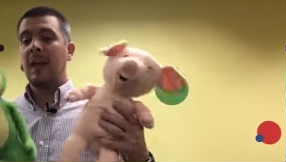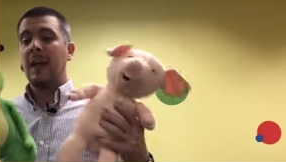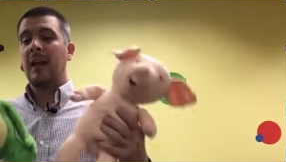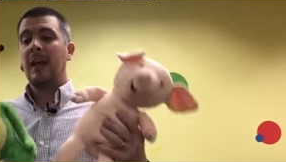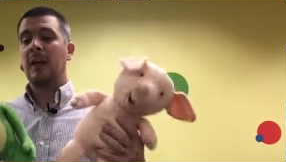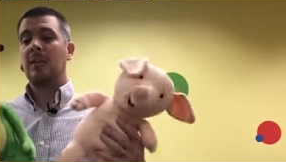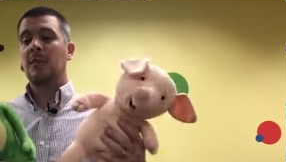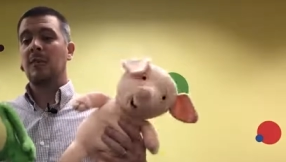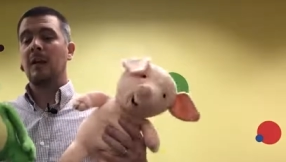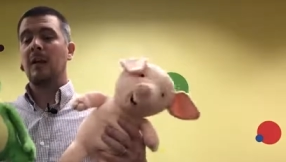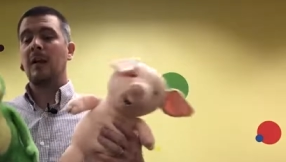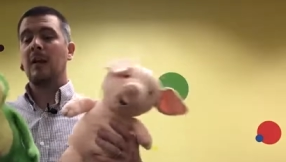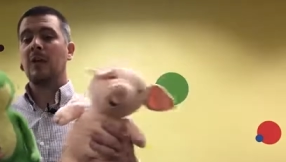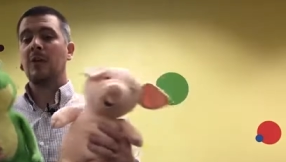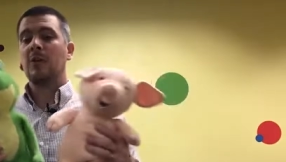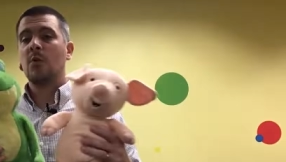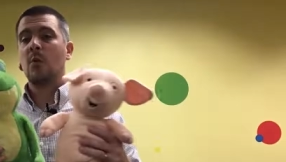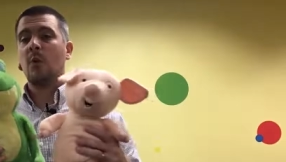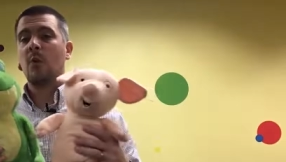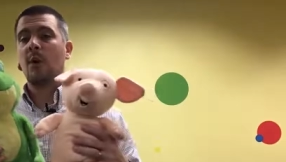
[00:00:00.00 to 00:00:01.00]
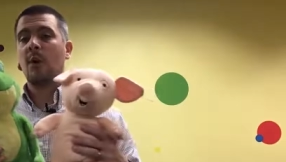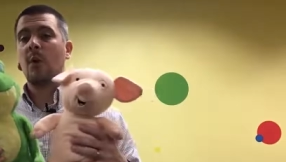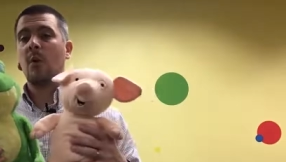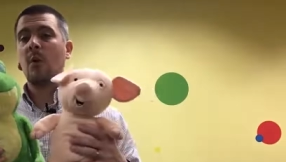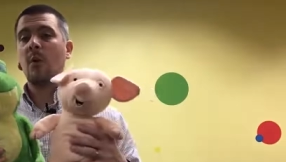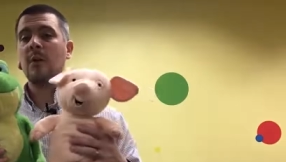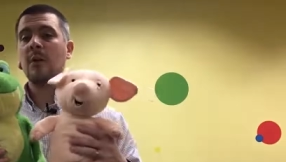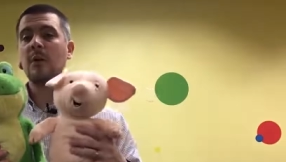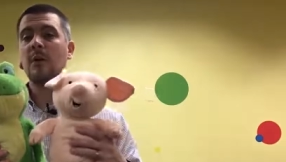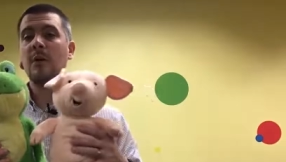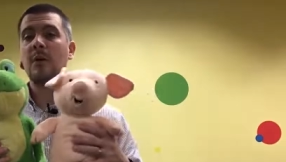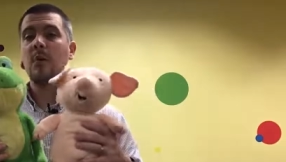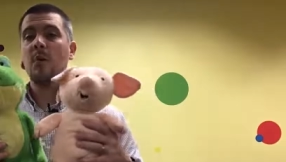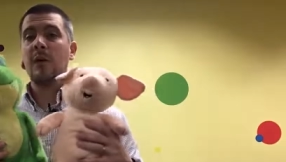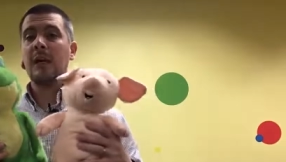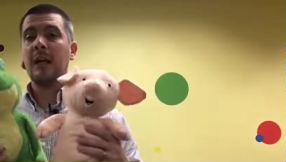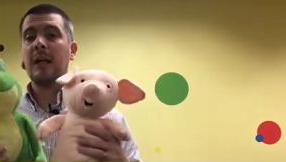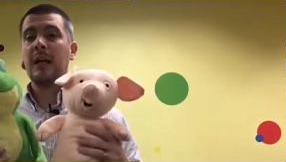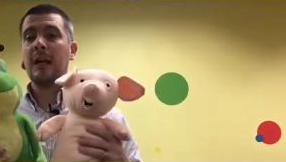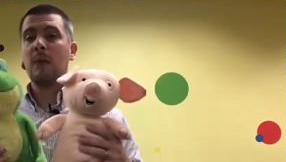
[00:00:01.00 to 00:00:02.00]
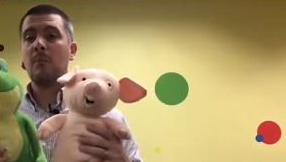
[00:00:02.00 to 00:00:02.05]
And it's because we're going to be reading